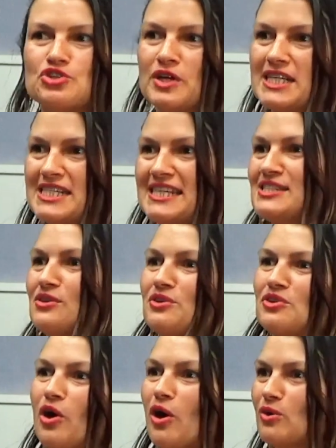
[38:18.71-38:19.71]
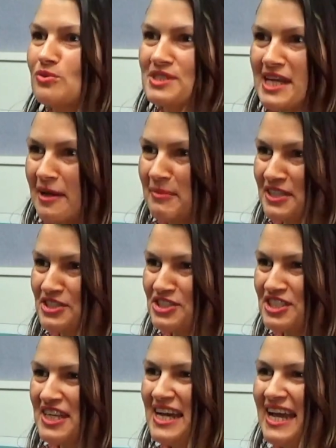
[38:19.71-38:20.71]
the treatise on cold
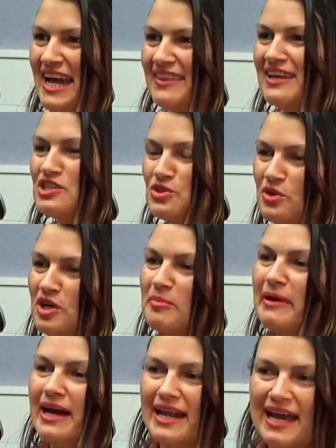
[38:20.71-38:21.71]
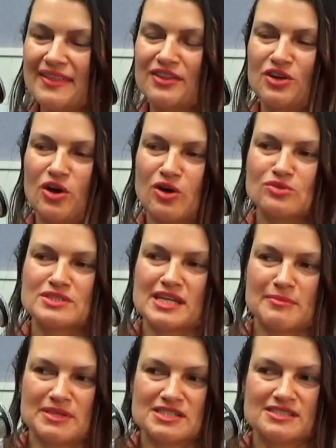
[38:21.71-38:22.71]
damage, and they talk about how the
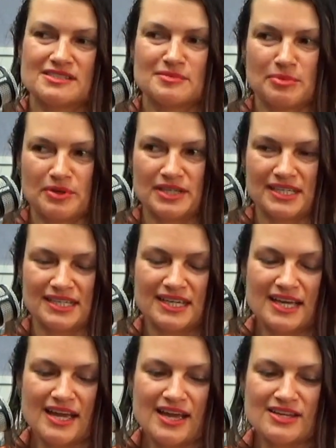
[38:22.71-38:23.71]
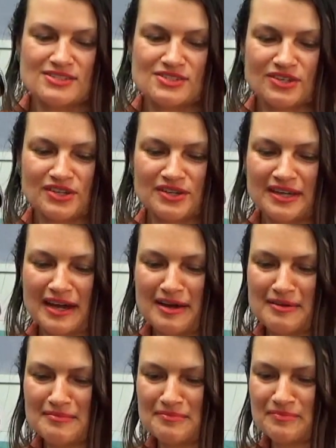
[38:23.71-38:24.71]
cold damages the body. So,
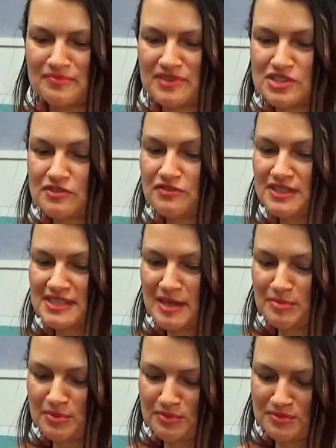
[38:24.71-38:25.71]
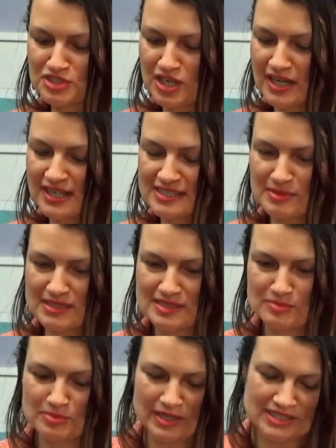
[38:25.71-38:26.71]
for example, Chinese
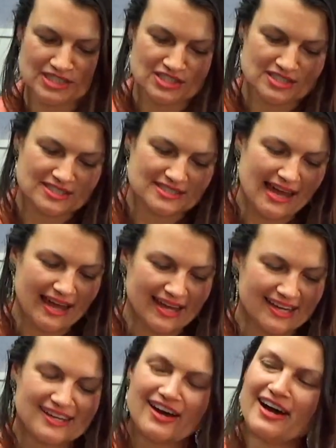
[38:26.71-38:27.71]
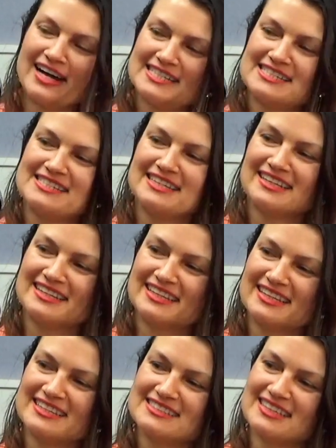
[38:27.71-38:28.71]
medicine practitioners hate icing
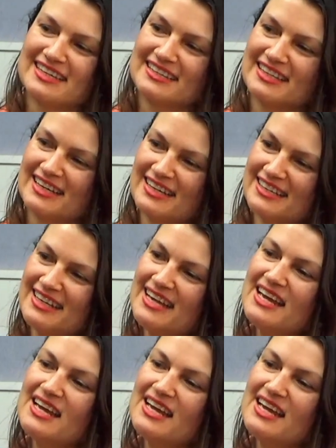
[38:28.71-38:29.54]
and things like that.